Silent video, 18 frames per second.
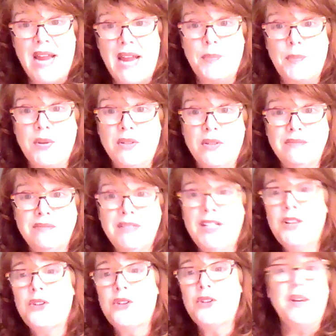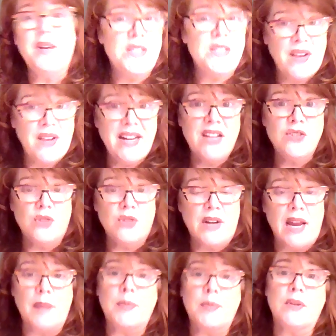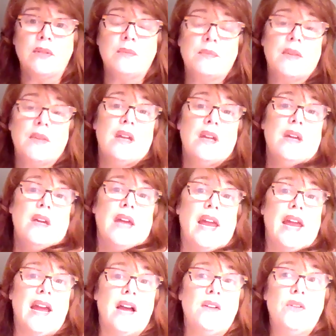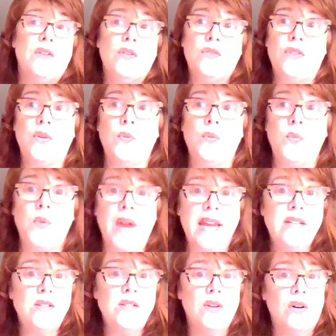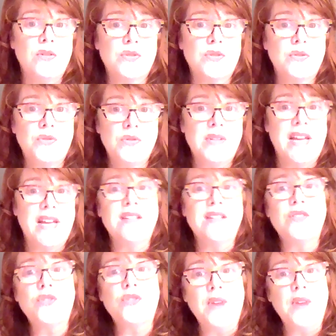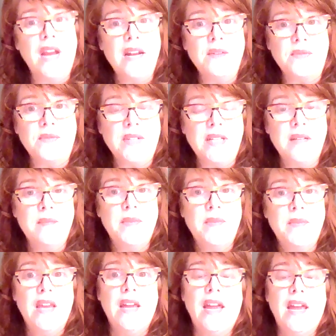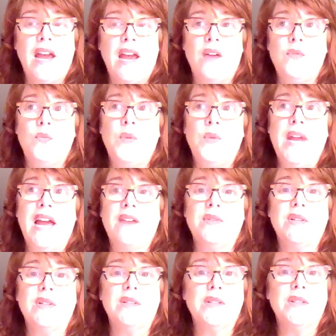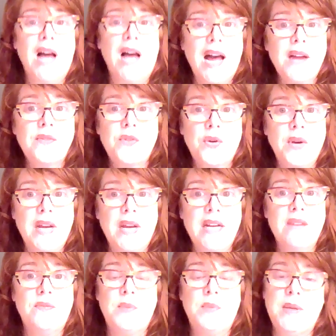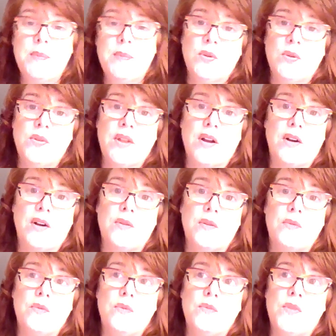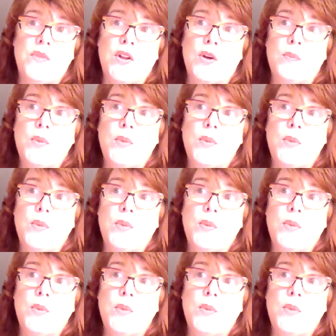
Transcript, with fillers: capital creates financial capital, and the way to also do that is creatively. And we have a lot of creative people that are that are